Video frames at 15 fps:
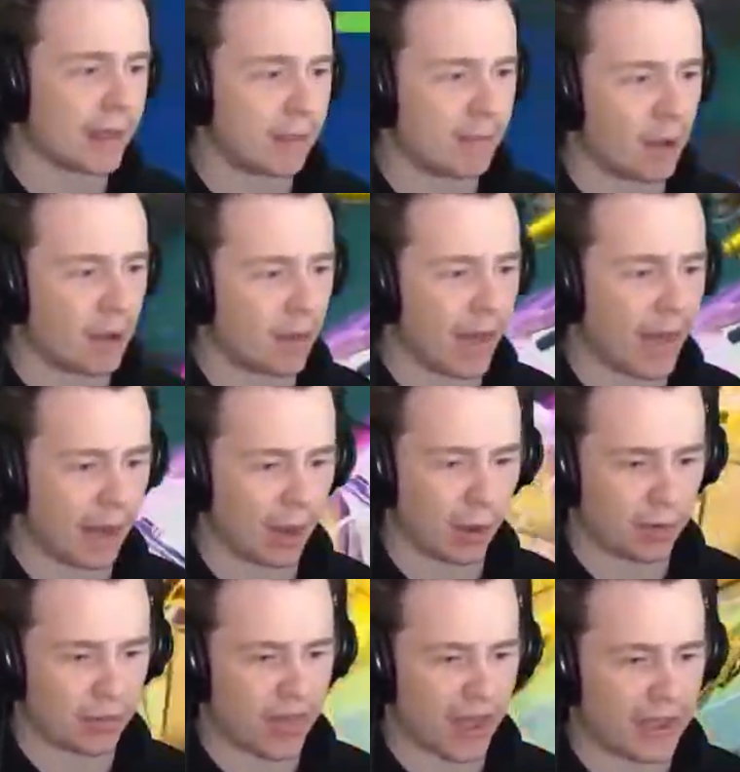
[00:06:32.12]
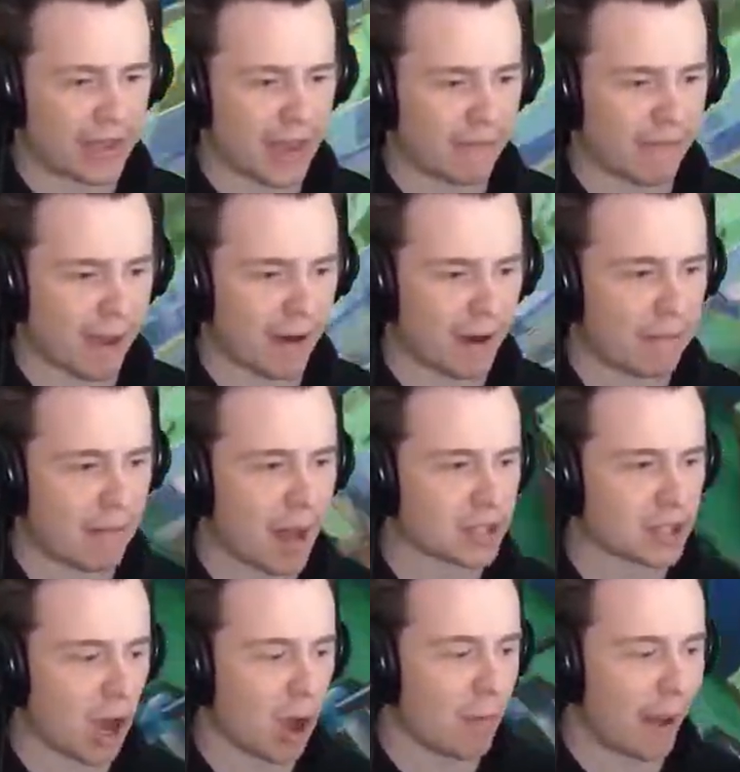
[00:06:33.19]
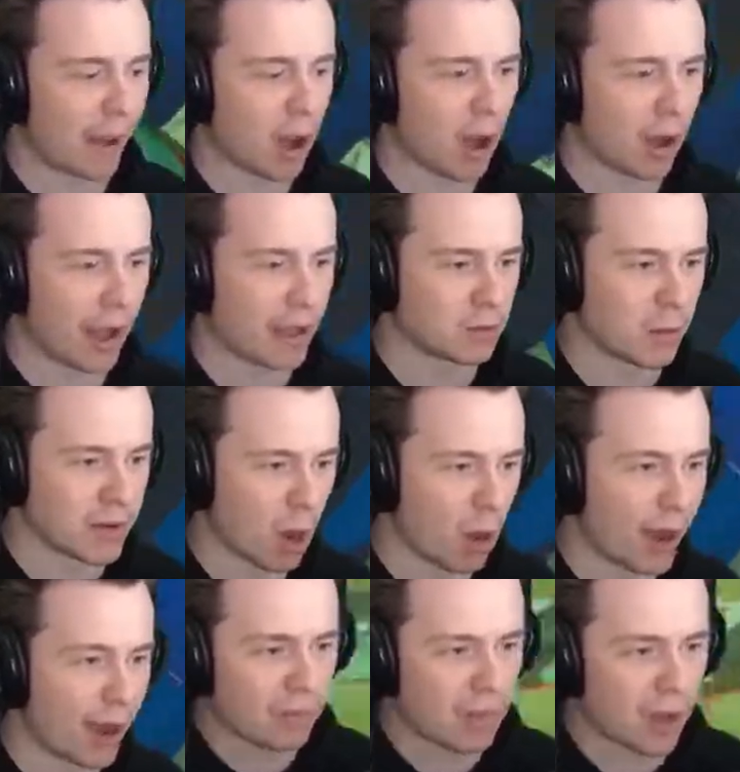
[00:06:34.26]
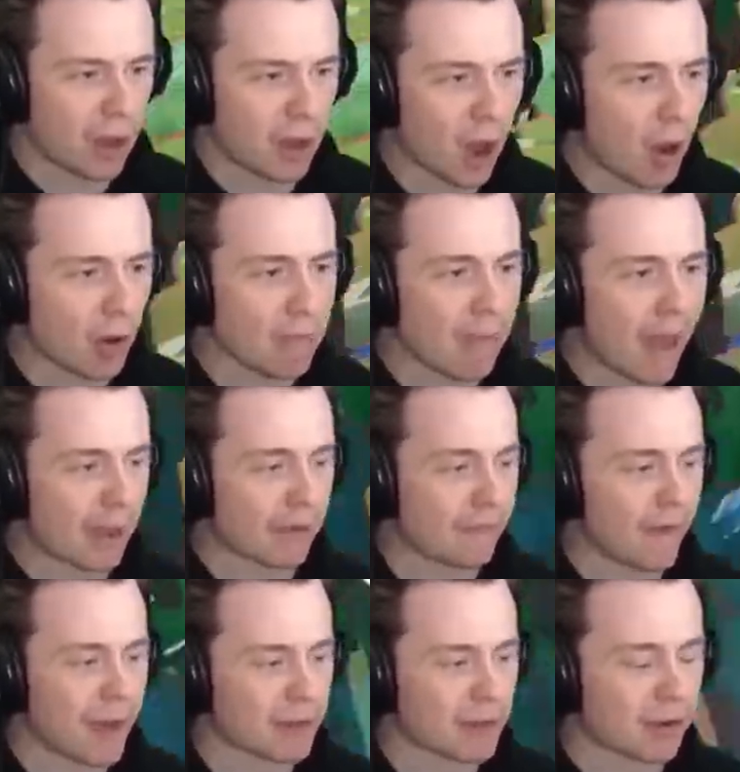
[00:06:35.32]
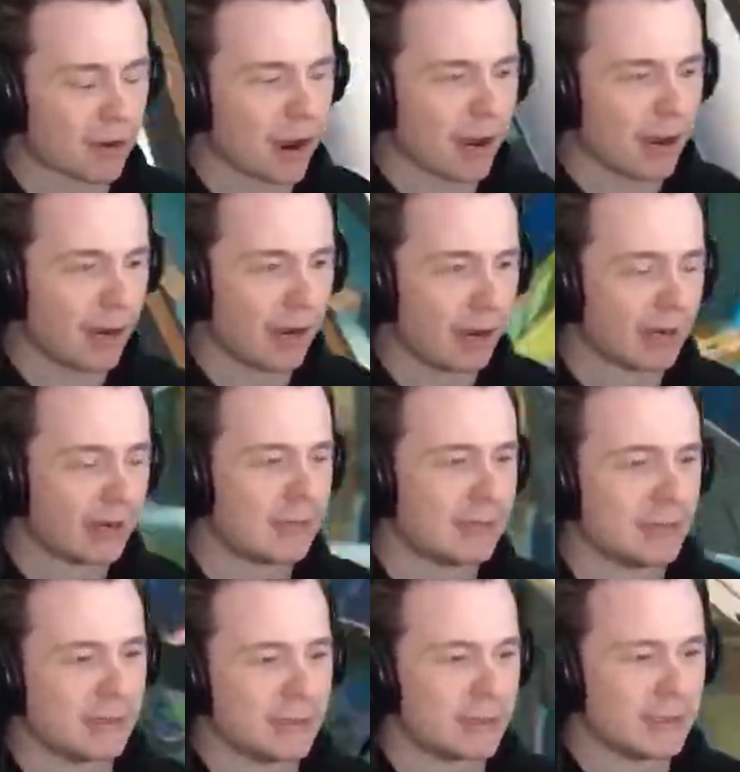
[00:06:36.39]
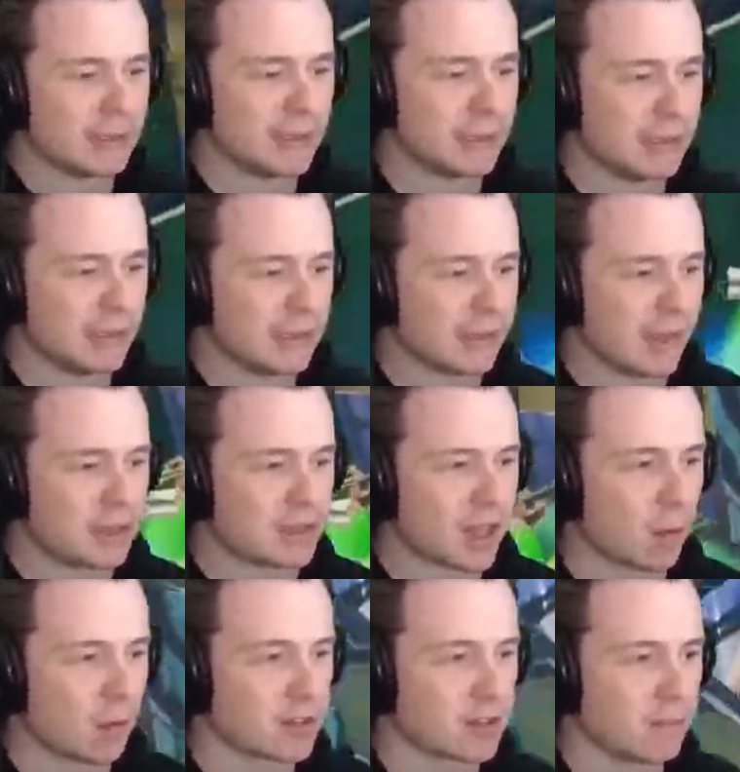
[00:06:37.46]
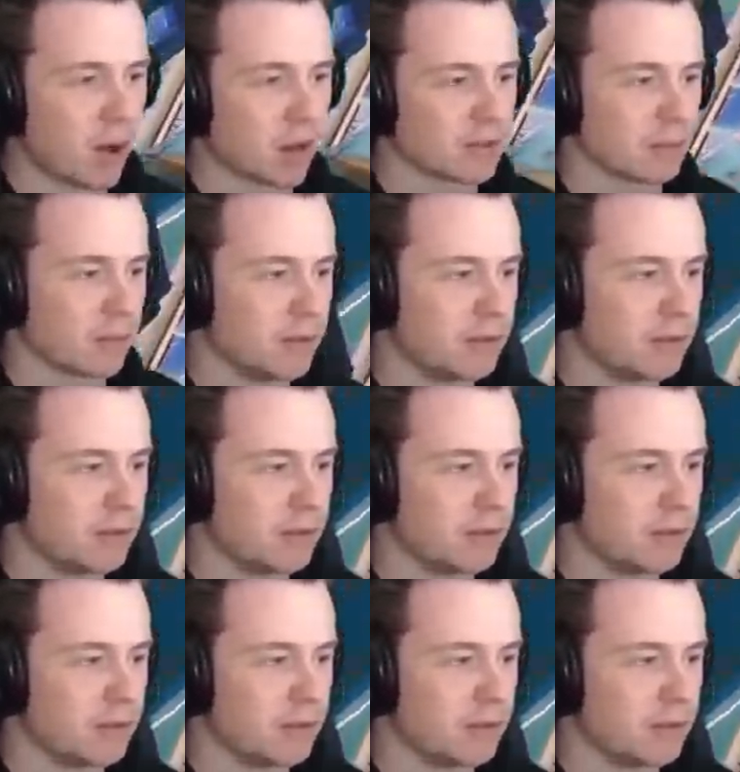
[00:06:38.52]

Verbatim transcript: Give me all that loot. Thank you very much. Oh my God, guys, we're doing The no mech victory. They said it was impossible.